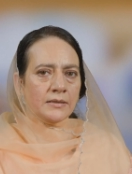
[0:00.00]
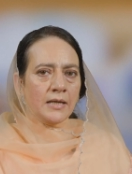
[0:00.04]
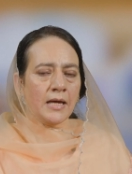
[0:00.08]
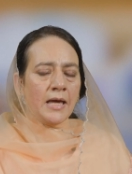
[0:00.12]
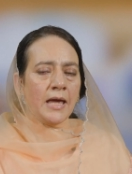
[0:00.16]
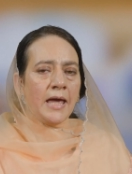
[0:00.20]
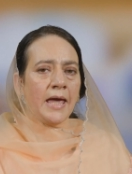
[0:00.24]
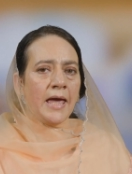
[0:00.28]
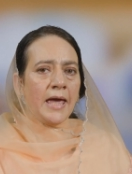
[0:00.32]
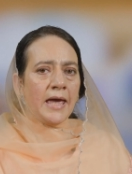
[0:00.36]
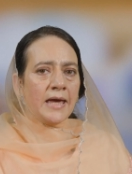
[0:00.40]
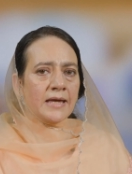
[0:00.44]

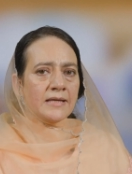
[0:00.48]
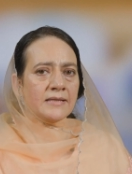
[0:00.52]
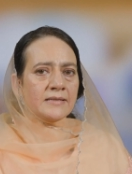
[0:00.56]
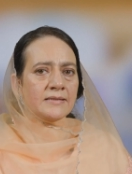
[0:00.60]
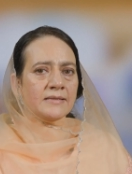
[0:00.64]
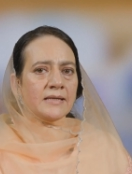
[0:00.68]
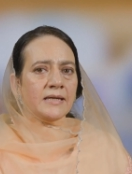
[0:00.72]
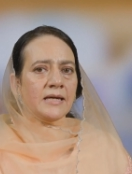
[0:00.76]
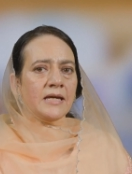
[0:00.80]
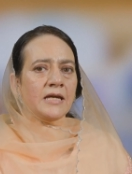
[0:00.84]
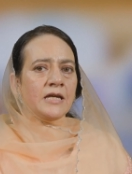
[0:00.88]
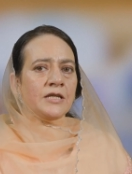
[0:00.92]
hence
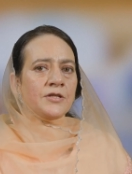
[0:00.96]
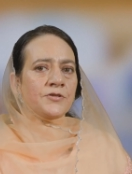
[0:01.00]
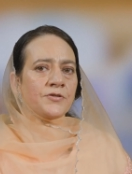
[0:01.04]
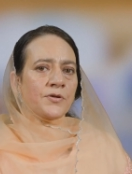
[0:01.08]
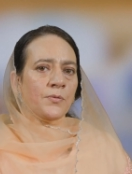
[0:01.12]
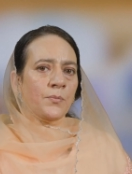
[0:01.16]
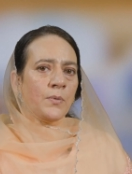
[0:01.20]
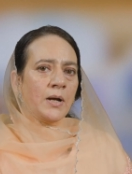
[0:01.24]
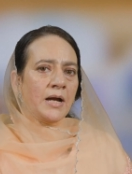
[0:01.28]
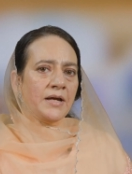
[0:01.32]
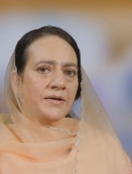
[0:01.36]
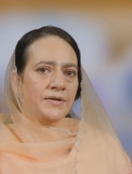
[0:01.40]
intra
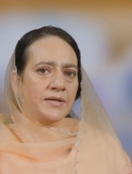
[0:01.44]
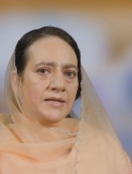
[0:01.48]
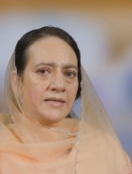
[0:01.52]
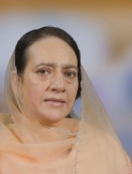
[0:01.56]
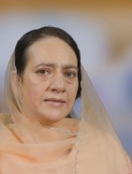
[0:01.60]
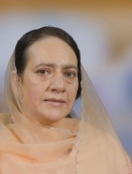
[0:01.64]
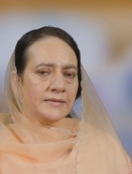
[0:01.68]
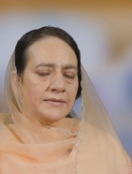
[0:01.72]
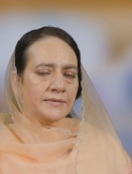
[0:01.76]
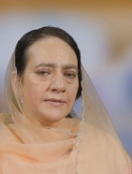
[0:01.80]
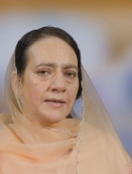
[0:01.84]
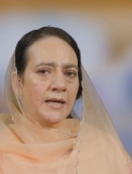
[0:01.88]

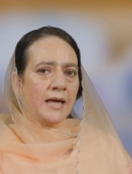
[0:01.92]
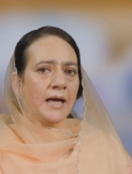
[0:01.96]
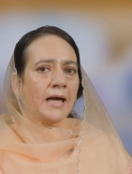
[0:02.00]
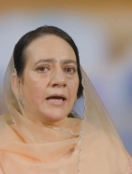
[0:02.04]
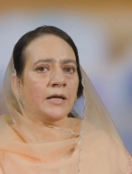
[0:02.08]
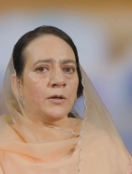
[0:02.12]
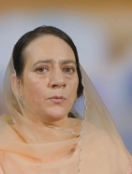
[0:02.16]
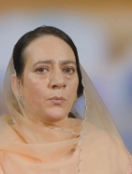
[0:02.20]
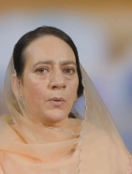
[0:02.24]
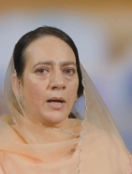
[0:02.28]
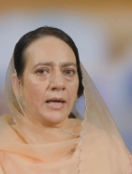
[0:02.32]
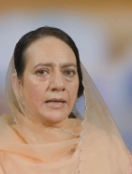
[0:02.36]
vires and
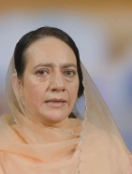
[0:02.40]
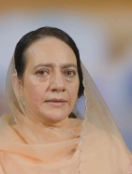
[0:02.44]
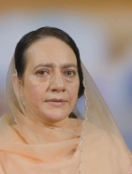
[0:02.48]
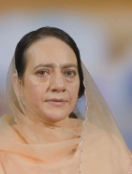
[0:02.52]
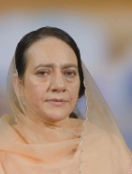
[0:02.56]
valid.